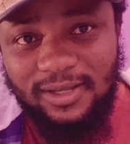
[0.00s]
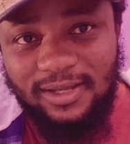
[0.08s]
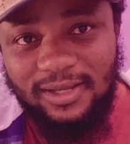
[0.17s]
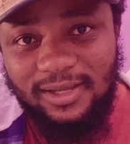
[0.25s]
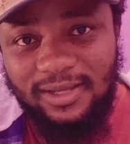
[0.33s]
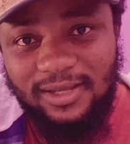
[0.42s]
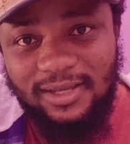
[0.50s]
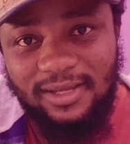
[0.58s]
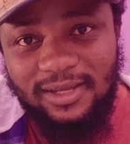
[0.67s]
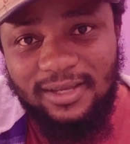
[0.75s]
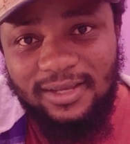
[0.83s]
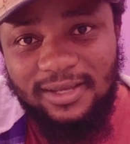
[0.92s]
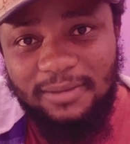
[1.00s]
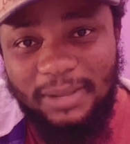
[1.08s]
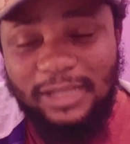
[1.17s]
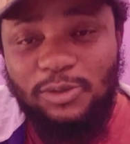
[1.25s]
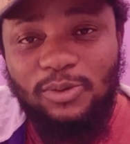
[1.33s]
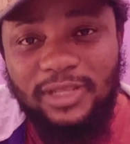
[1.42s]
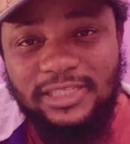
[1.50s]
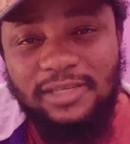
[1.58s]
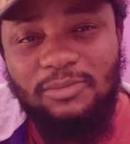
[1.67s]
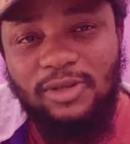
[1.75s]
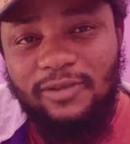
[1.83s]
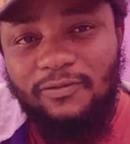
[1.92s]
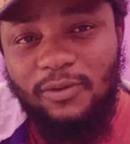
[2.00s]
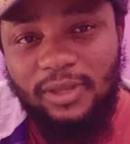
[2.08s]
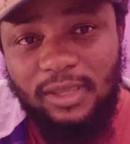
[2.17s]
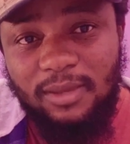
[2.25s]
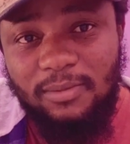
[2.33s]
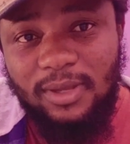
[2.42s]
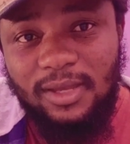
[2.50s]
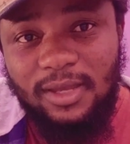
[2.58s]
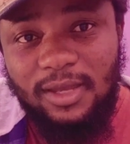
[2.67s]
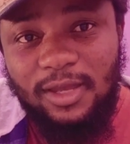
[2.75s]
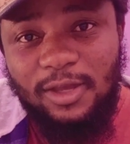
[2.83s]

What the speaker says: by donating money for him? Do you see a